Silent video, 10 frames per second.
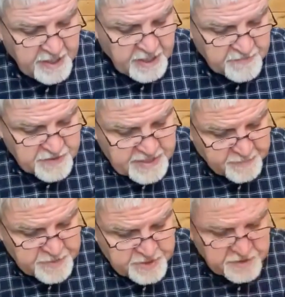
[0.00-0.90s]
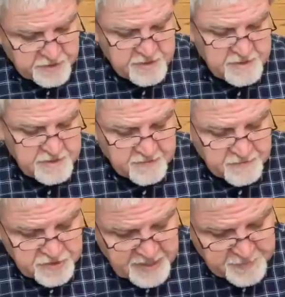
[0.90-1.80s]
Samson and of
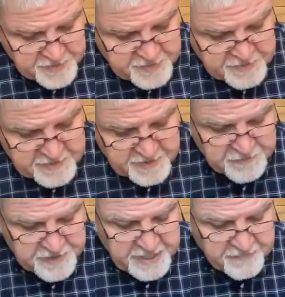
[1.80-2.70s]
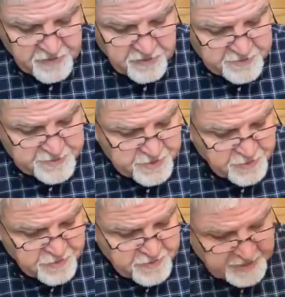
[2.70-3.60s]
Jephthah, of David
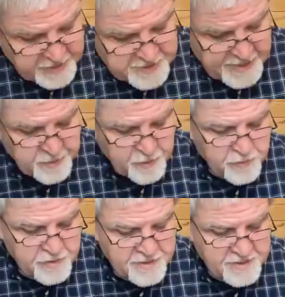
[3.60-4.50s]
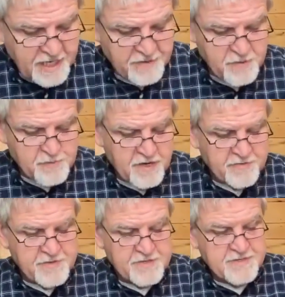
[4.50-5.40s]
also, and Samuel and of the
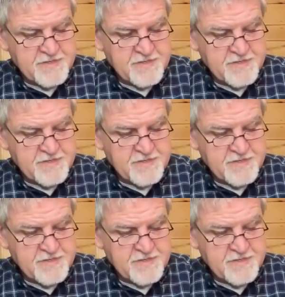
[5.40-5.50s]
prophets.